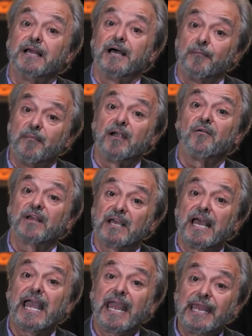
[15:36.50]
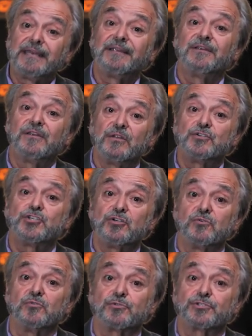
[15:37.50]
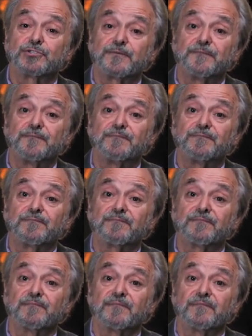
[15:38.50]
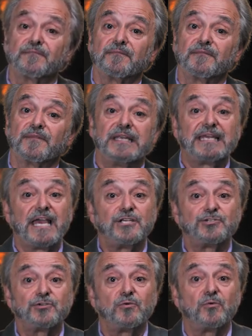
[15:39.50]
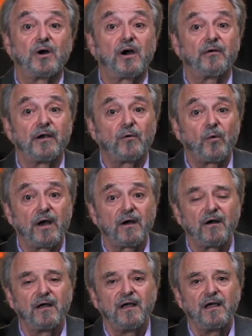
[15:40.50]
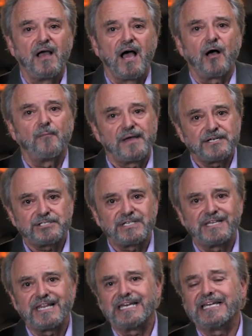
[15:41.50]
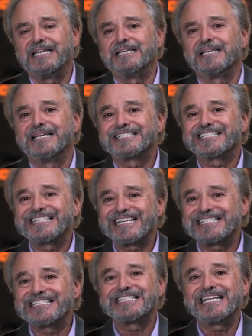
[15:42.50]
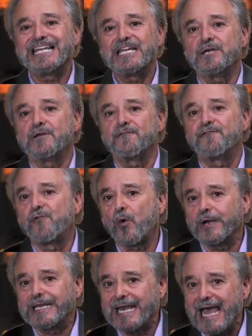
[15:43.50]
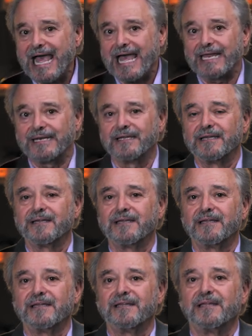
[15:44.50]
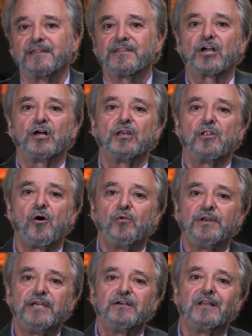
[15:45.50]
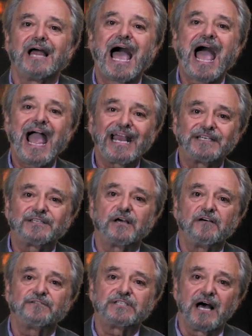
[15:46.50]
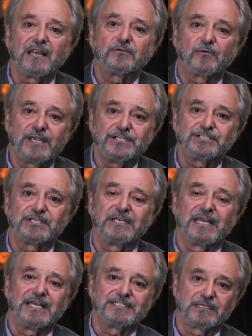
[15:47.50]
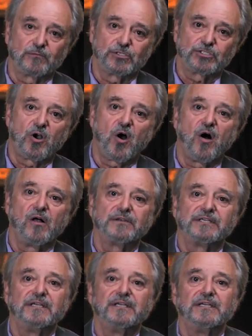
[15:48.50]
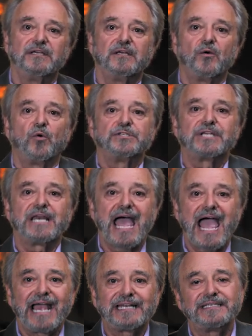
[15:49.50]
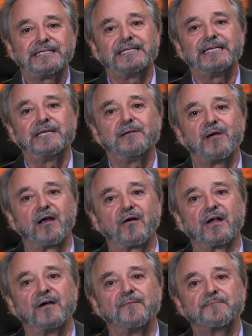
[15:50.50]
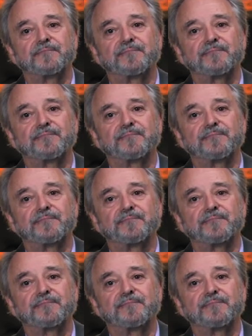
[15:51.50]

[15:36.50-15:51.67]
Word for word: America hated the Jews. In case you are unaware, I'll mention that in 1649, the colonial act of toleration, as it was called, was enacted in America.